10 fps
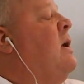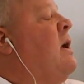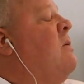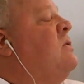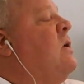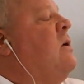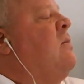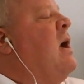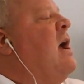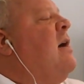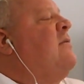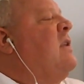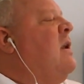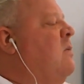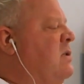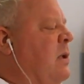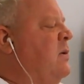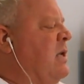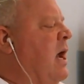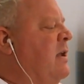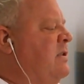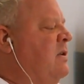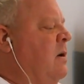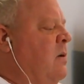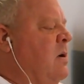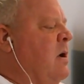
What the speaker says: like I was on a raft, and it was low tide, so